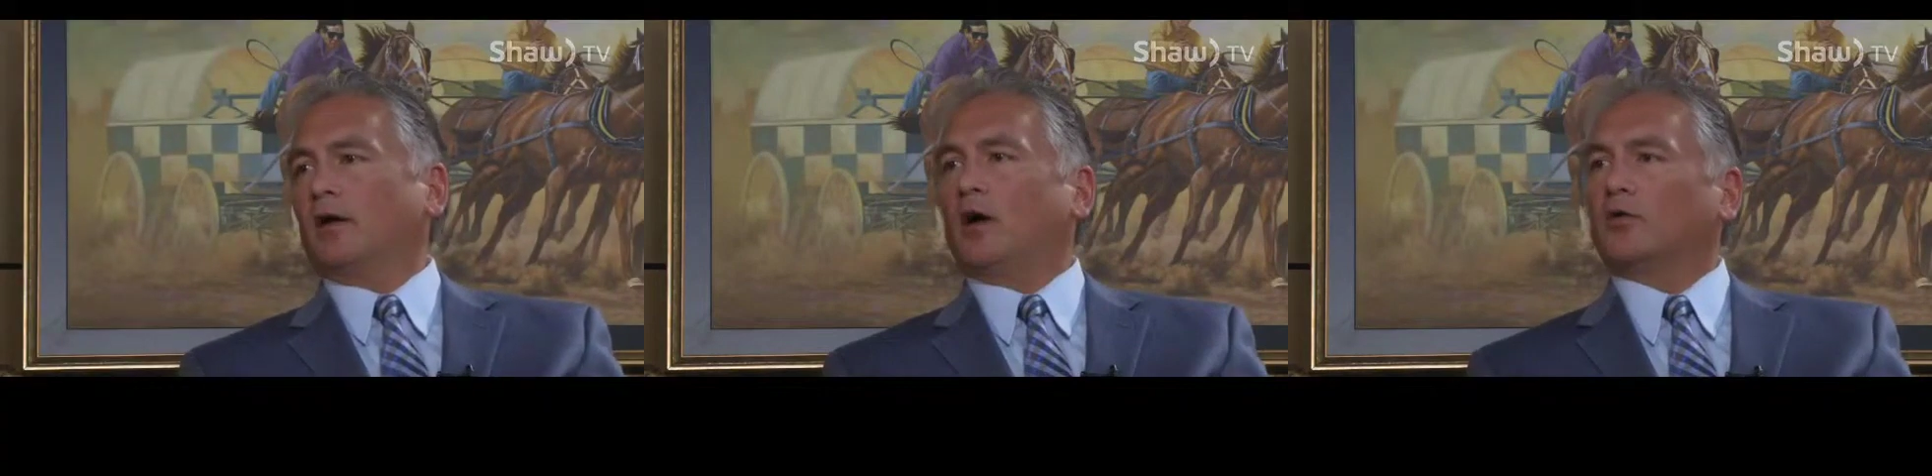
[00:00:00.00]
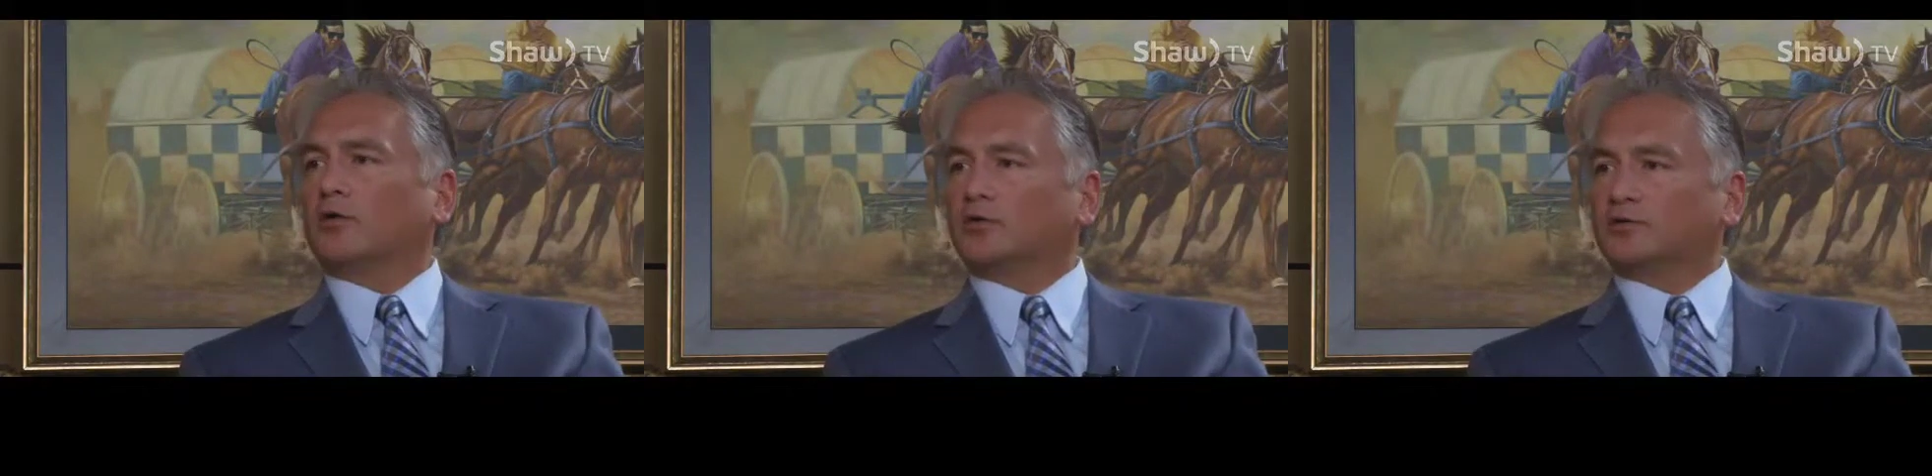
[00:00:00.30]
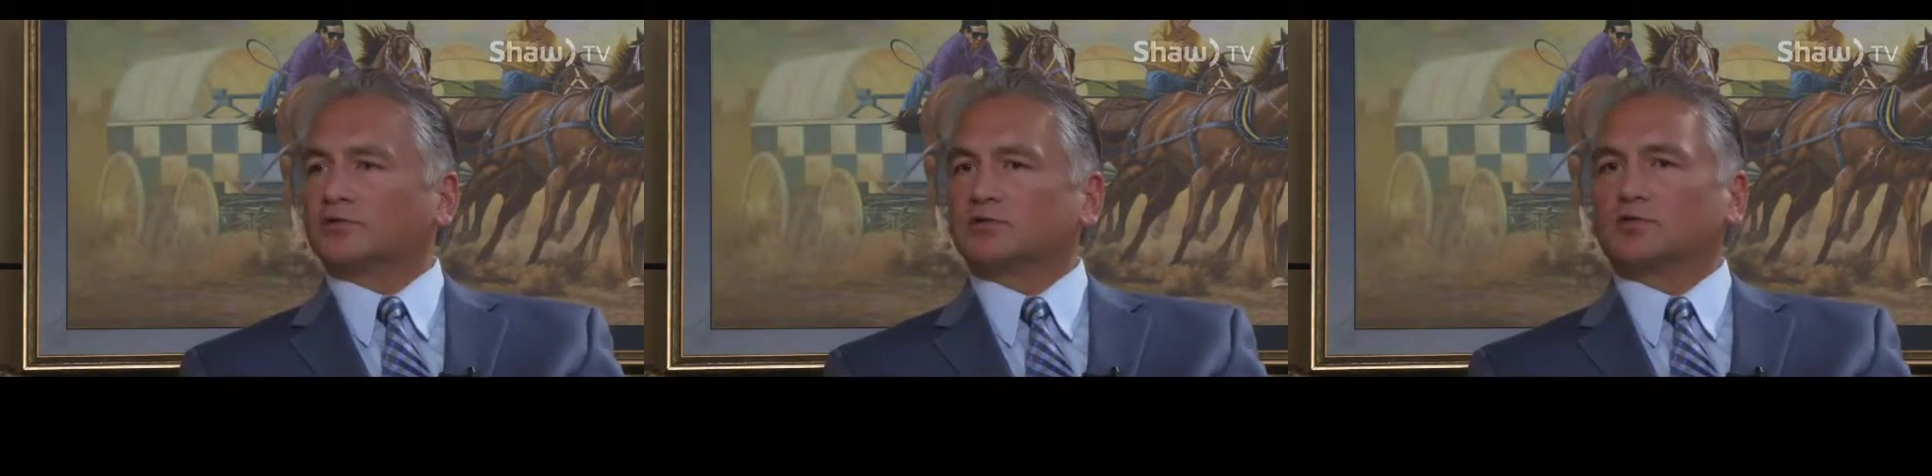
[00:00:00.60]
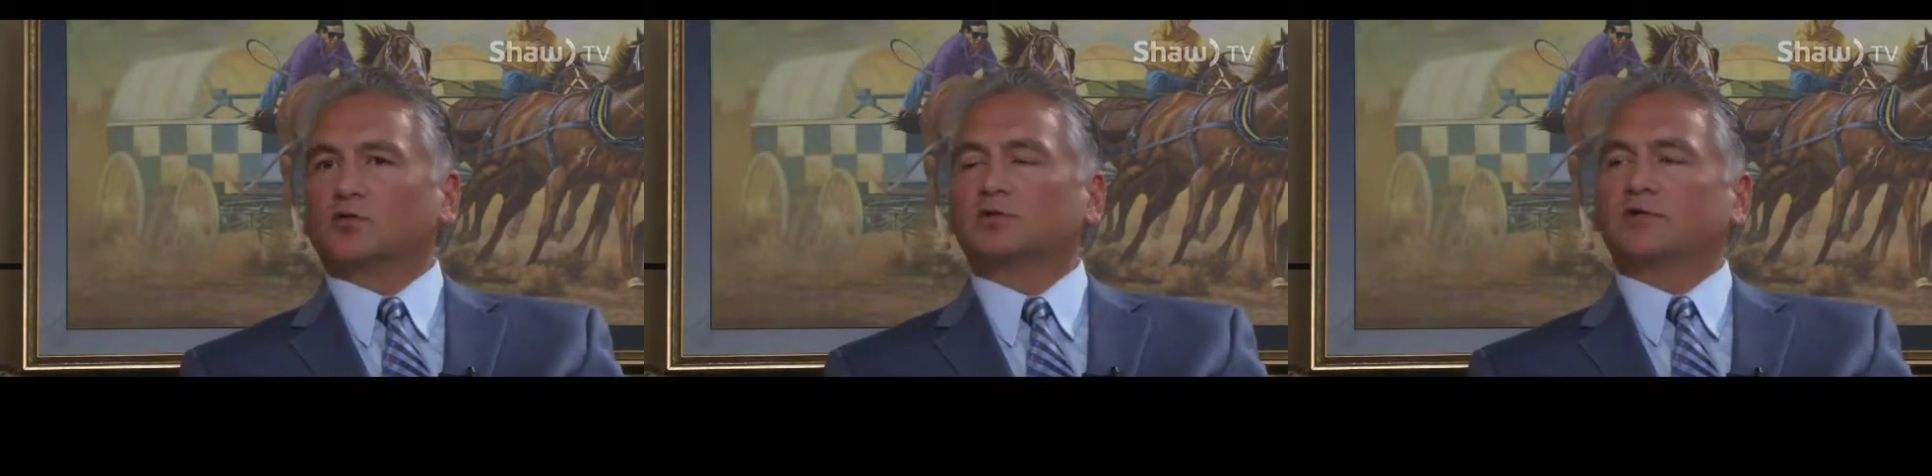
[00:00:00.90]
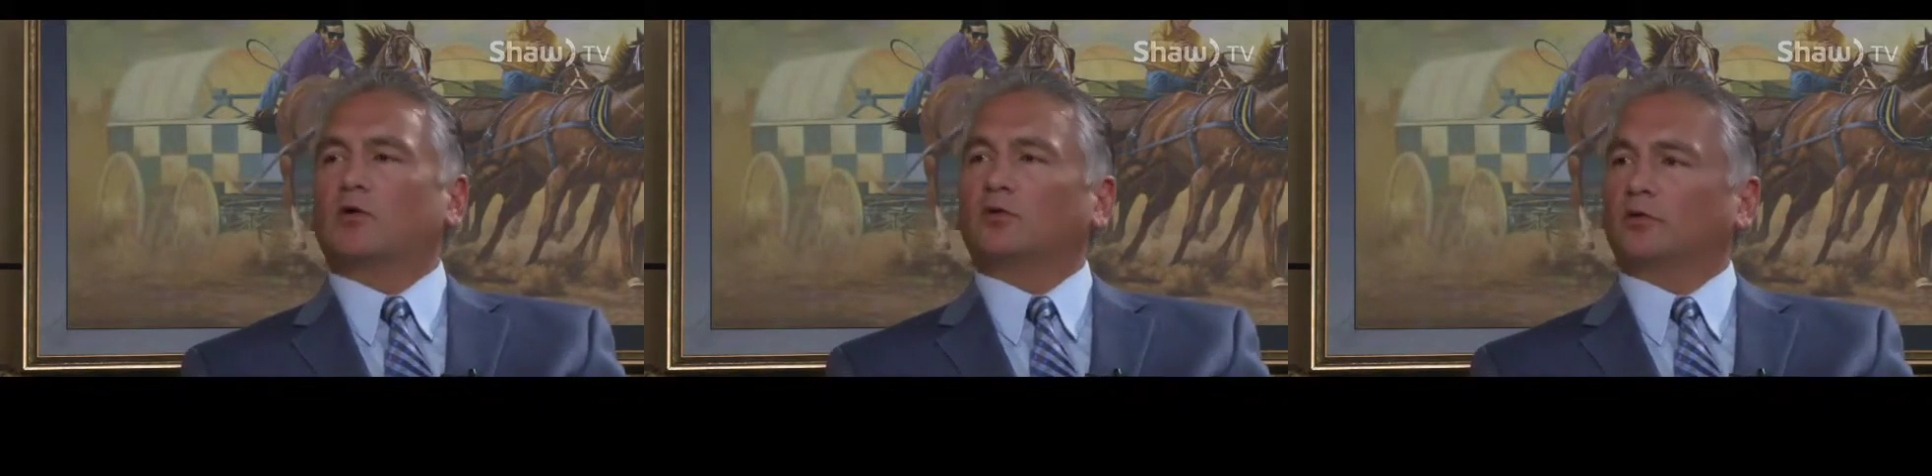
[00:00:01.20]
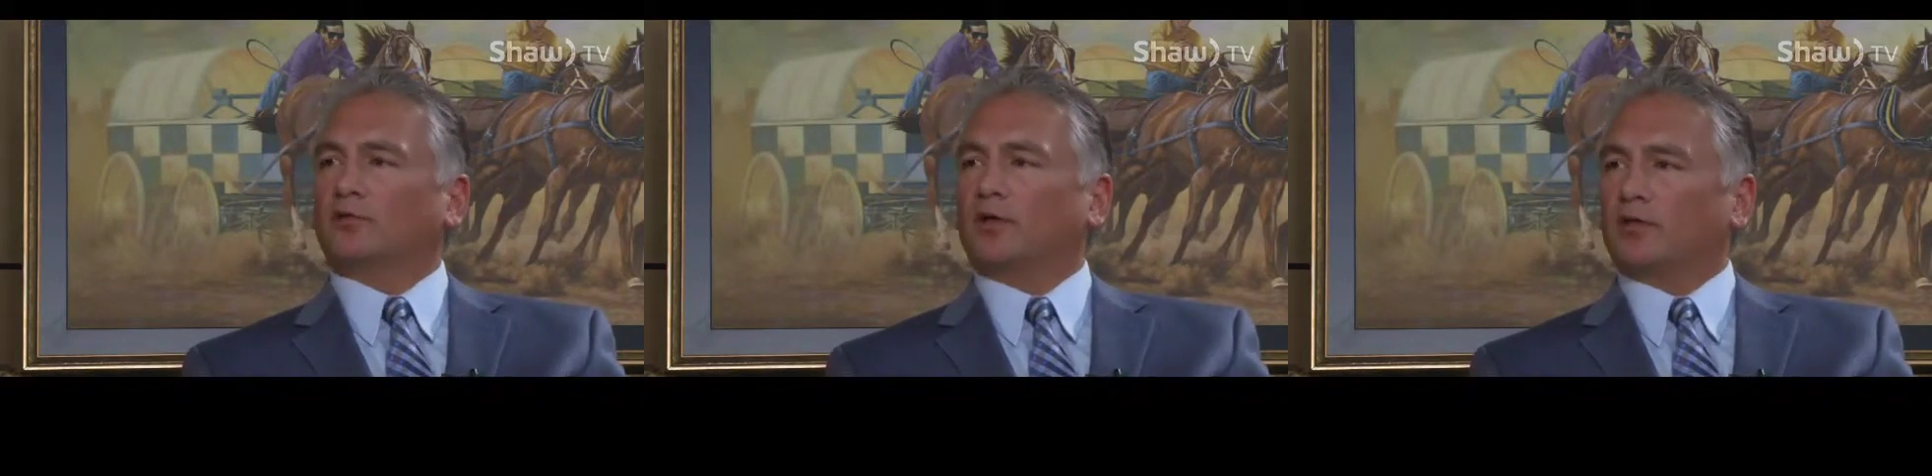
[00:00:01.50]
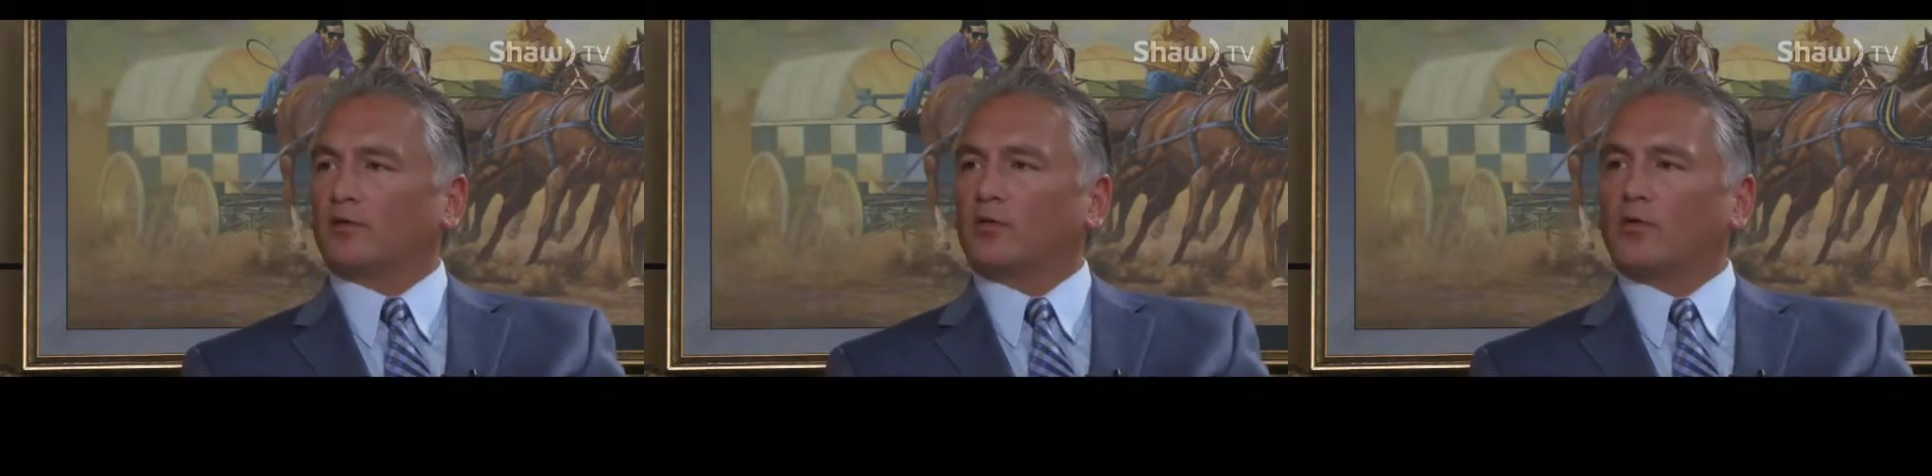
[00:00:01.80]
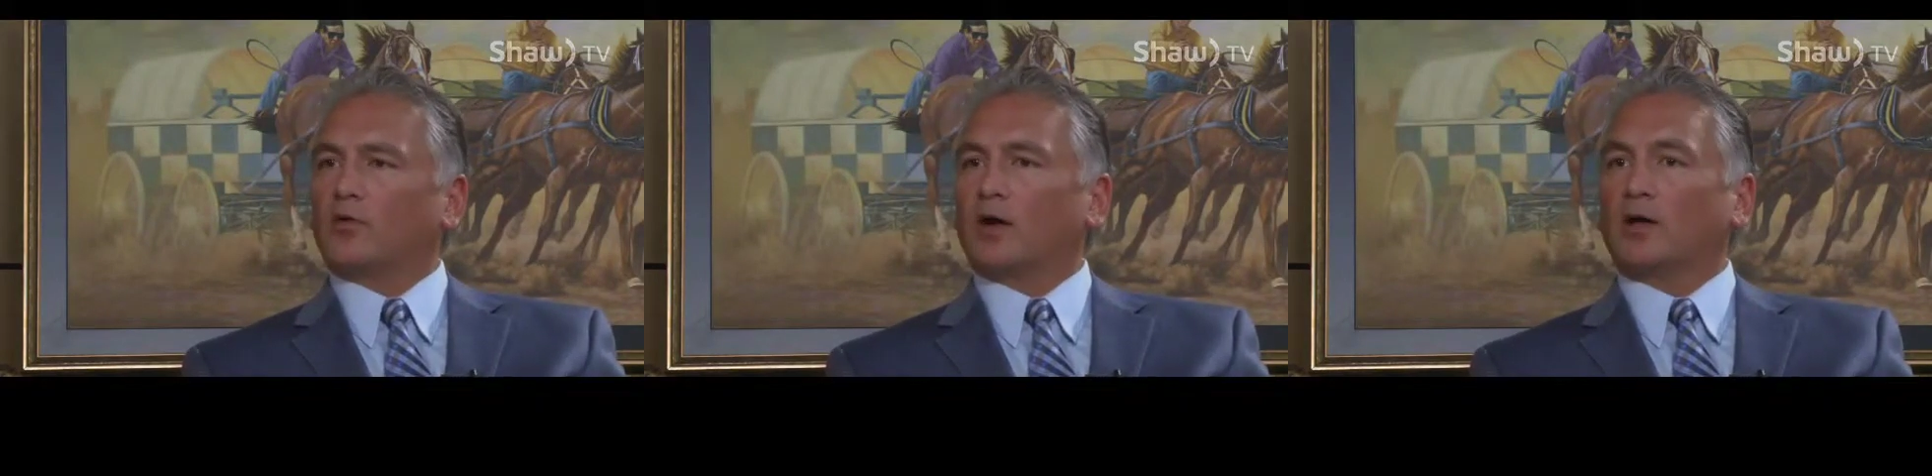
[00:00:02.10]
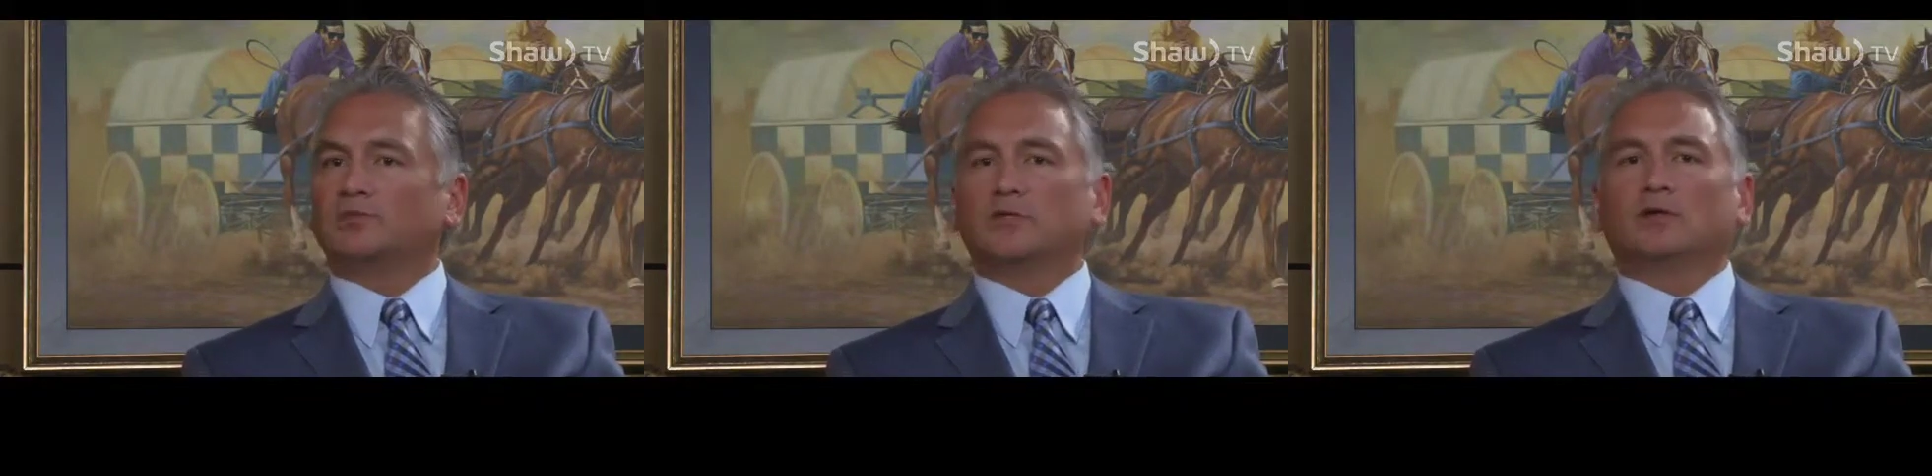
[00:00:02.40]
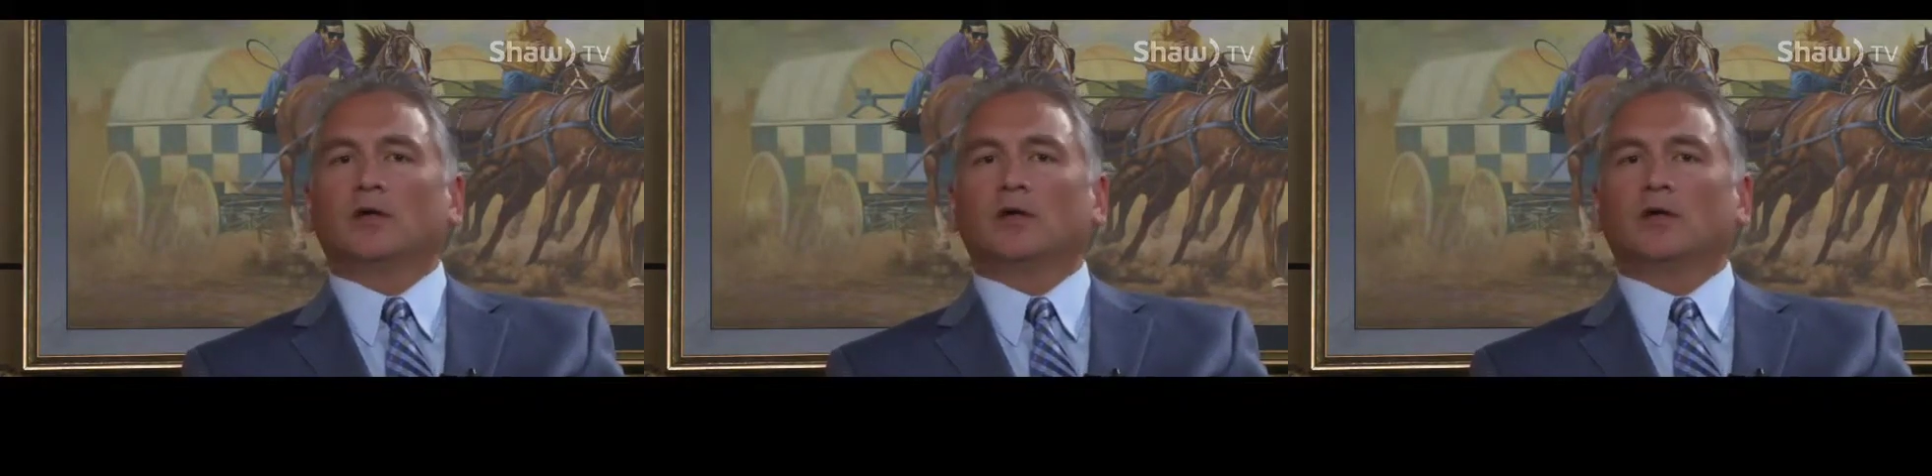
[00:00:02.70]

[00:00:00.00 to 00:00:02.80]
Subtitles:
how good are the schools, how good are the other programs, and